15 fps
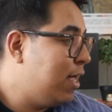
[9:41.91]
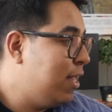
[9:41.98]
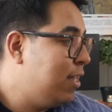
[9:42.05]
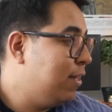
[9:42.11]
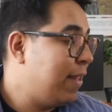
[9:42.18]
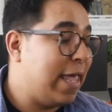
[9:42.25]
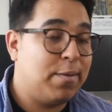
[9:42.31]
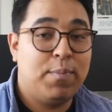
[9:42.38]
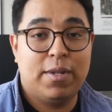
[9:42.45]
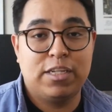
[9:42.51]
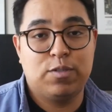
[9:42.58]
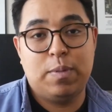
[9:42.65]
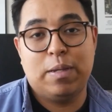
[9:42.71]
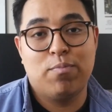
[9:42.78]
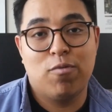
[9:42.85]
like me to
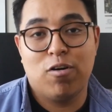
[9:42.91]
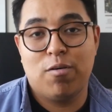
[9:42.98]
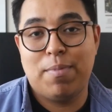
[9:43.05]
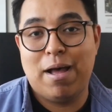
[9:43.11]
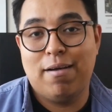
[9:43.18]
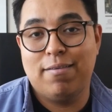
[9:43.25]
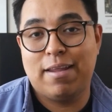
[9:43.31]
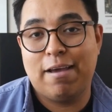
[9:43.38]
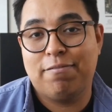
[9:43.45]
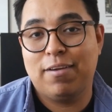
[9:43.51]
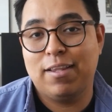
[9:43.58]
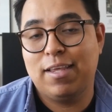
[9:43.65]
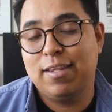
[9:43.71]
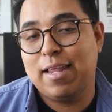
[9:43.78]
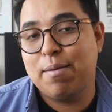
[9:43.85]
speak more about,
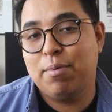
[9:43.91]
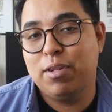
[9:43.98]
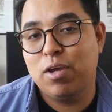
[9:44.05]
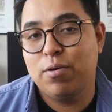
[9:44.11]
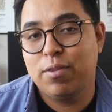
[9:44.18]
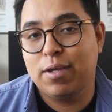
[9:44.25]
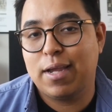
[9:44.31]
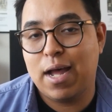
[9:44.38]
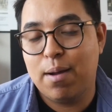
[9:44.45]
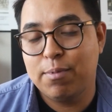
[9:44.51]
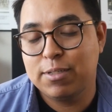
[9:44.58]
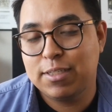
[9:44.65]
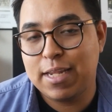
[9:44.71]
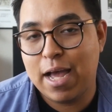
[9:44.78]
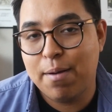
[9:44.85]
definitely let me know in the
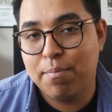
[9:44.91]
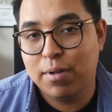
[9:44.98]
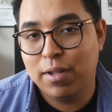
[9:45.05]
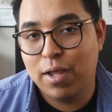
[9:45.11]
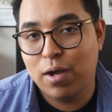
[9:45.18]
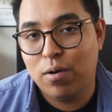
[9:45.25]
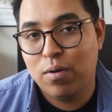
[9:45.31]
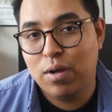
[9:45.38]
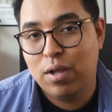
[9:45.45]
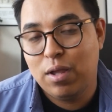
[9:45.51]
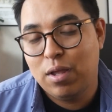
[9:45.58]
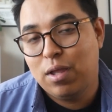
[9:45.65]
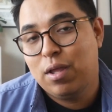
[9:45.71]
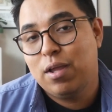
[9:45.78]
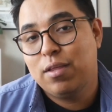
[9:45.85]
comments down below.
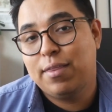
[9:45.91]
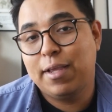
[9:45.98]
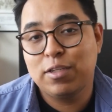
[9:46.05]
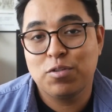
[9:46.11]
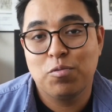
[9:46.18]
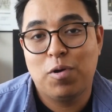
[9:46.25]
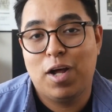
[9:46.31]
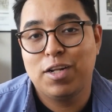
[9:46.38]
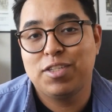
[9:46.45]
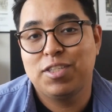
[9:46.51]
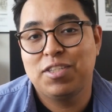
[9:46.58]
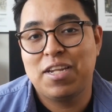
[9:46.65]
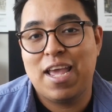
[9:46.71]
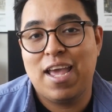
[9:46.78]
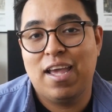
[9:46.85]
Thanks for
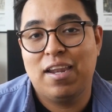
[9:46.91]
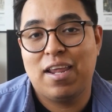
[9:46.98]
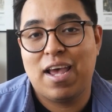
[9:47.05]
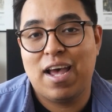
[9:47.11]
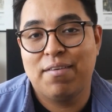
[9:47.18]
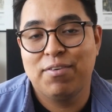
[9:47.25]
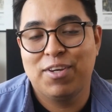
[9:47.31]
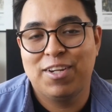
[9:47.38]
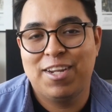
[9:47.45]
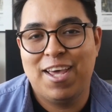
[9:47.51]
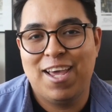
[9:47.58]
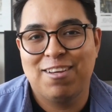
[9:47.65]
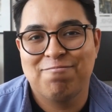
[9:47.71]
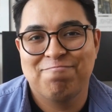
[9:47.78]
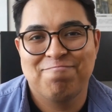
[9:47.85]
watching and have a good
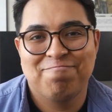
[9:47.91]
day.